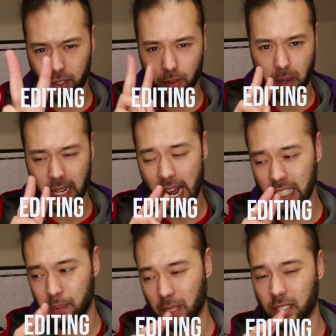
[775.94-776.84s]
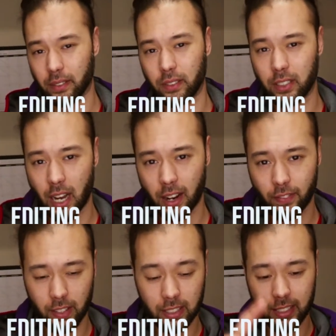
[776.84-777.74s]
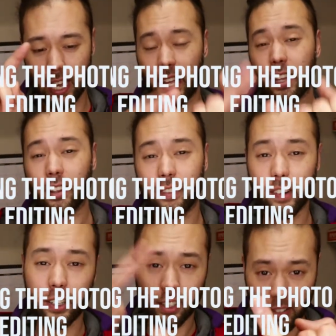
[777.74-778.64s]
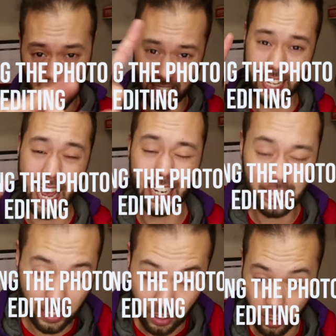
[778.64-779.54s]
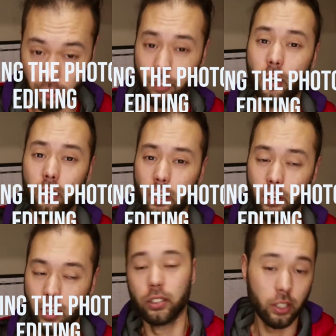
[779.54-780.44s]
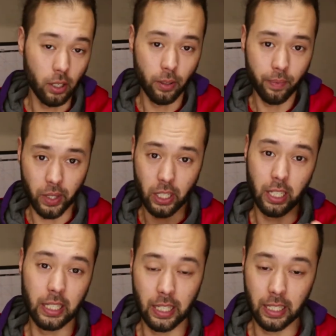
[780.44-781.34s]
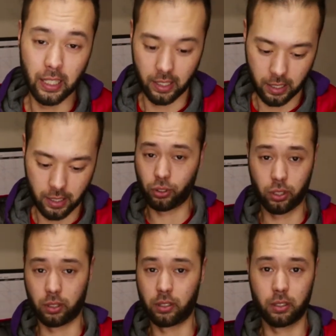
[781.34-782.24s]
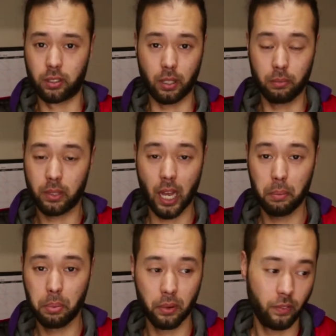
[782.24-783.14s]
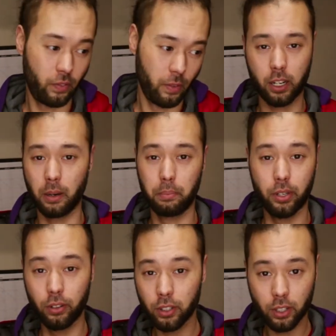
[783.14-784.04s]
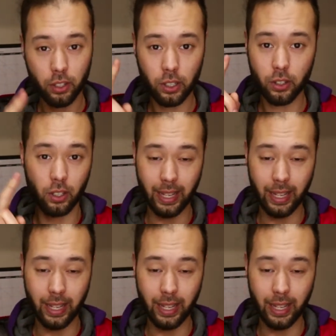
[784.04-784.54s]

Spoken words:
two main aspects of photography is taking the photo and then editing the photo. So you're gonna need some type of computer,